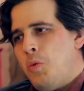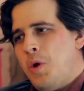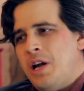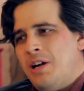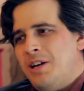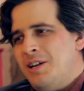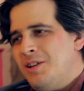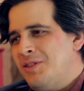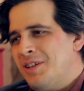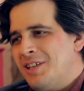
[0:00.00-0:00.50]

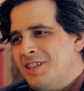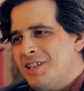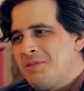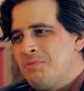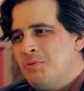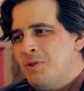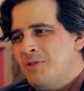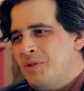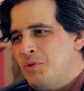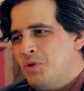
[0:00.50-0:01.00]
Where do you think this
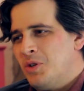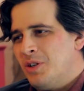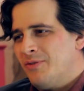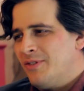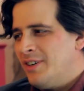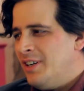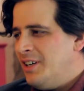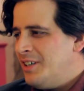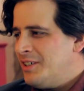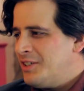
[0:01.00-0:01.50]
movie would have
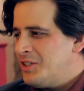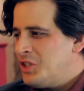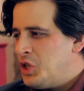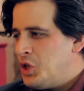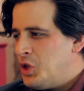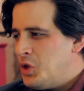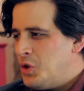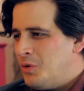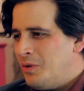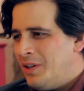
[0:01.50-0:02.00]
gone
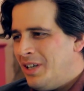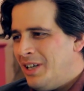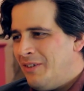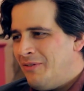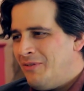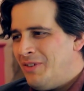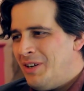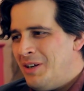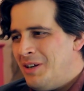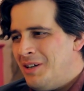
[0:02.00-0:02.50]
to
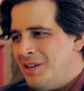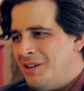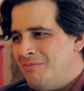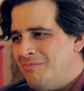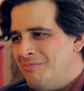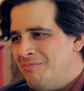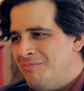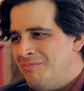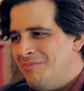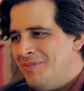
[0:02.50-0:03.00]
if
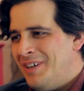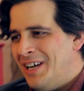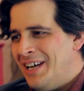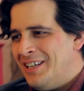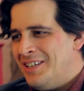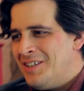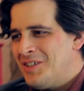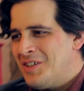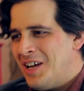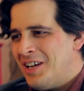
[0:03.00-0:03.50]
he
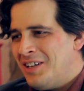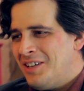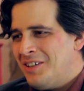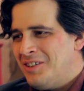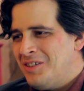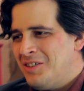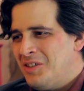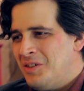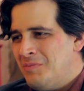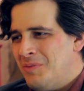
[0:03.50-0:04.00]
had
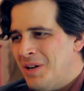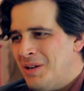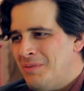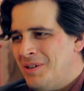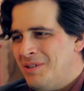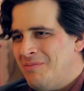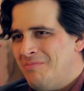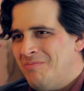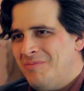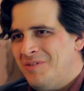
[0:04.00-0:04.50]
decided to
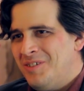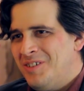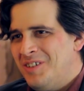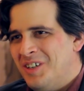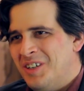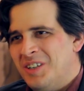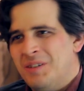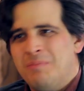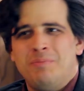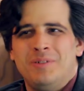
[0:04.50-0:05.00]
maybe
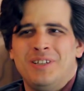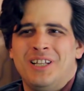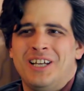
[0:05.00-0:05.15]
don't